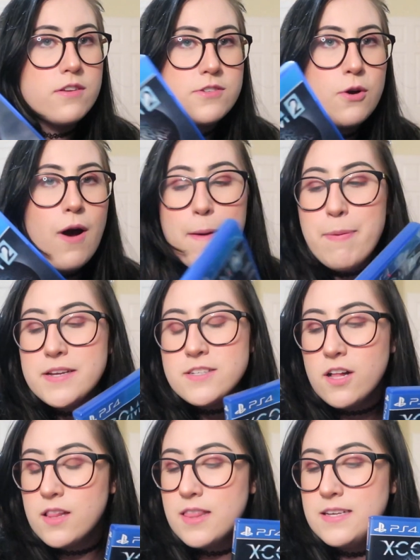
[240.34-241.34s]
Also, I
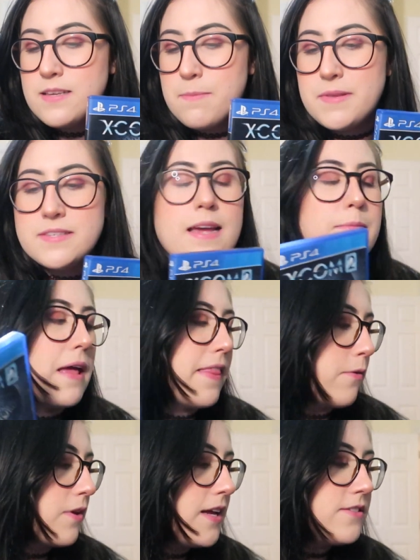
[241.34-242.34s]
picked all of these up the same
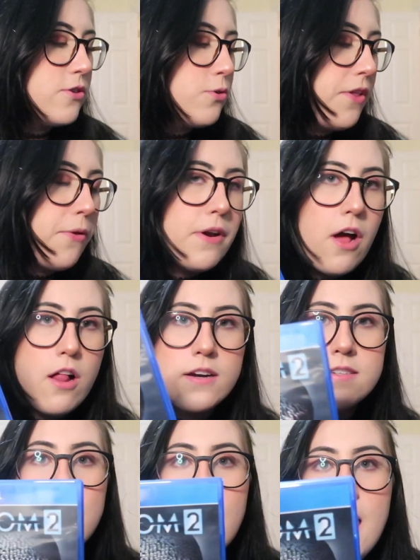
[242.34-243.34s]
day. They were like $2 or
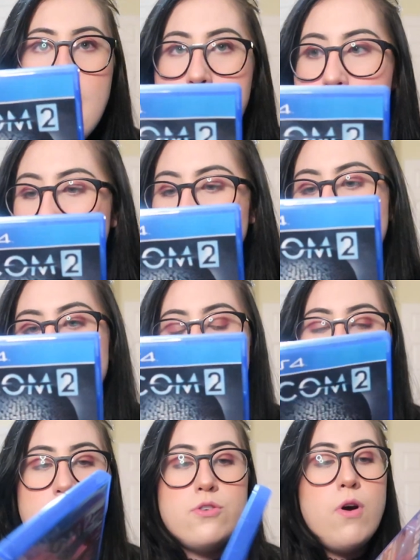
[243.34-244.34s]
$3. XCOM
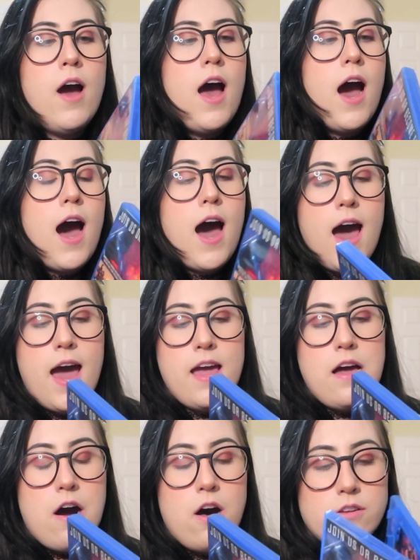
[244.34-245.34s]
2,
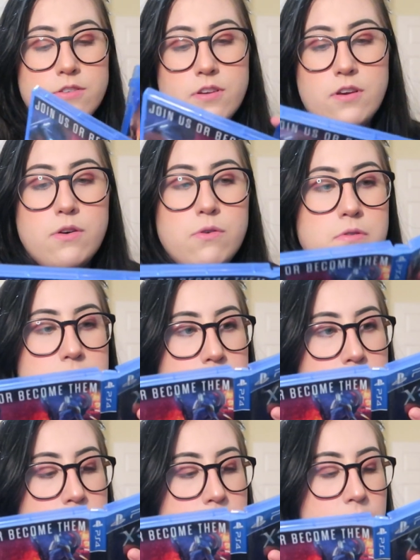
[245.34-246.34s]
I also
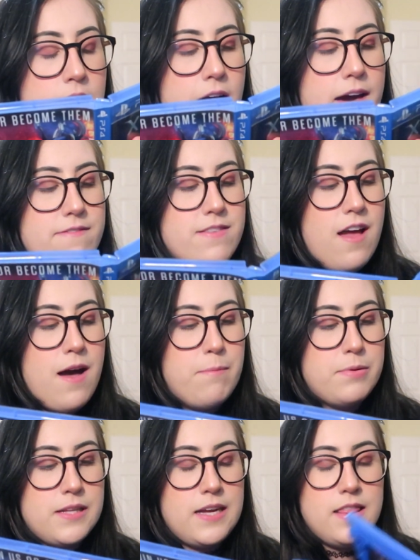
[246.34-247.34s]
have
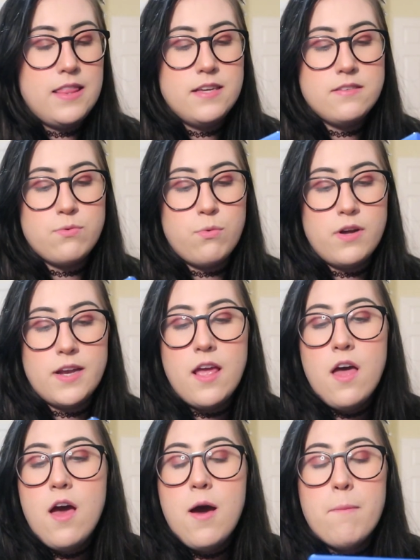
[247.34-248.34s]
not played this one,
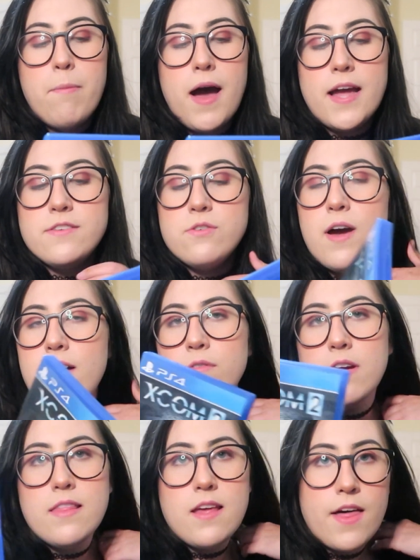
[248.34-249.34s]
but I do have
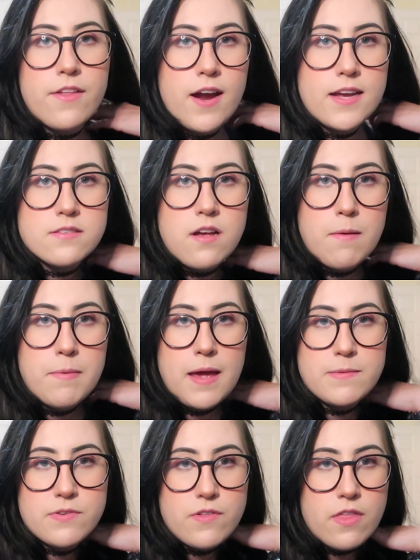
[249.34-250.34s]
one of the other XCOM
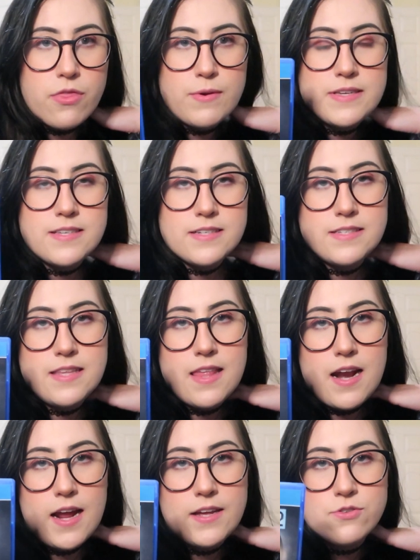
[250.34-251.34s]
games for the 360
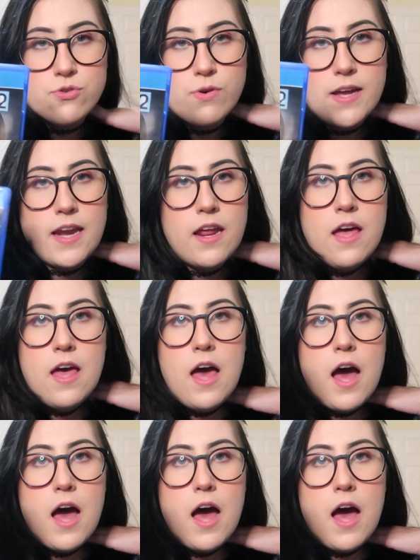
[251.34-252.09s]
that I enjoyed.